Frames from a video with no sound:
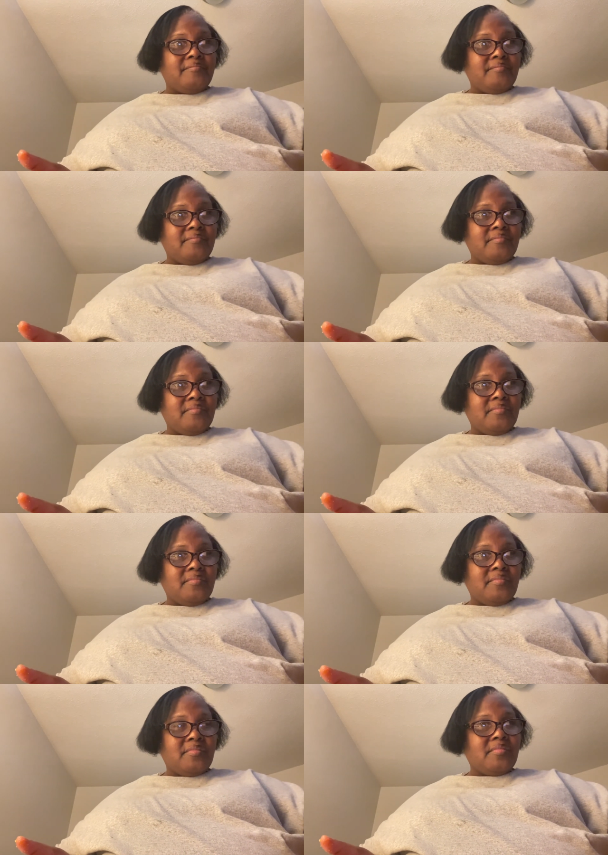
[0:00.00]

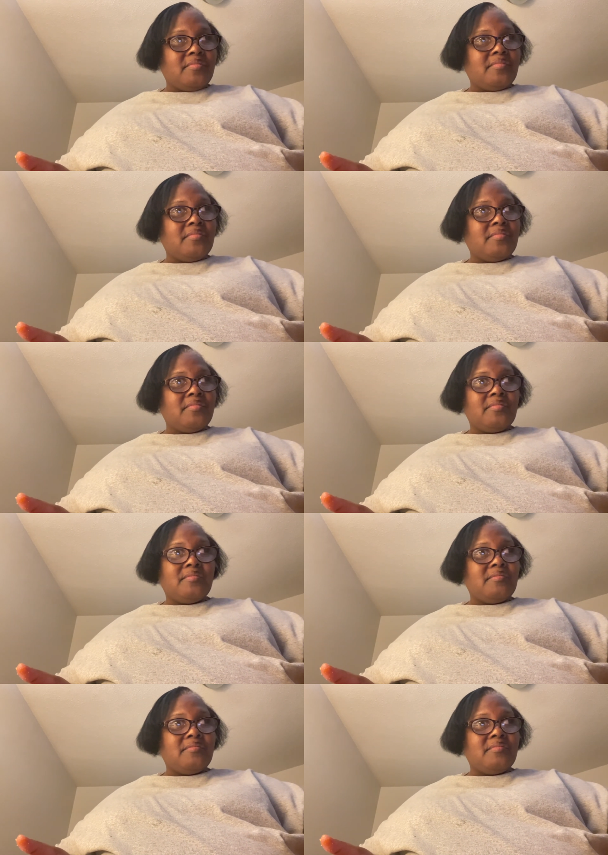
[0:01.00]

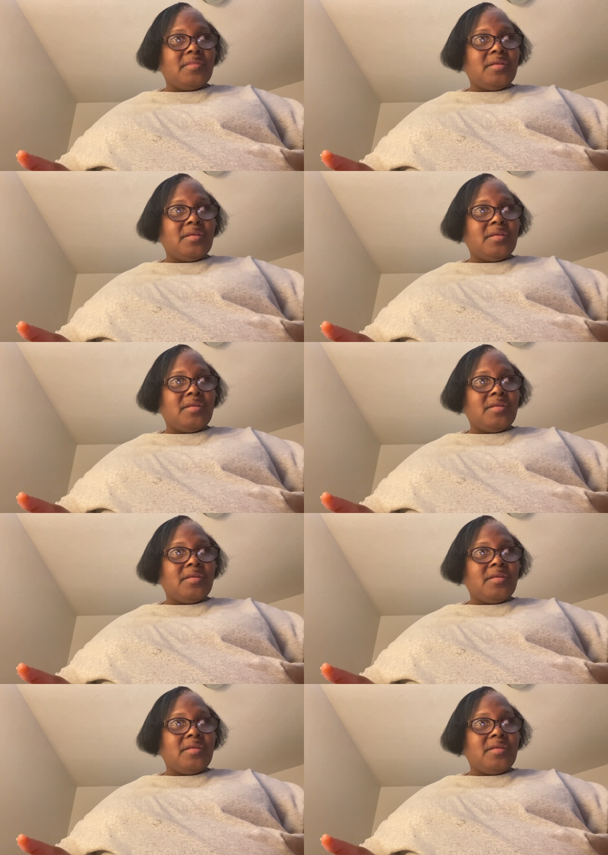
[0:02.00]
No one is speaking in this clip.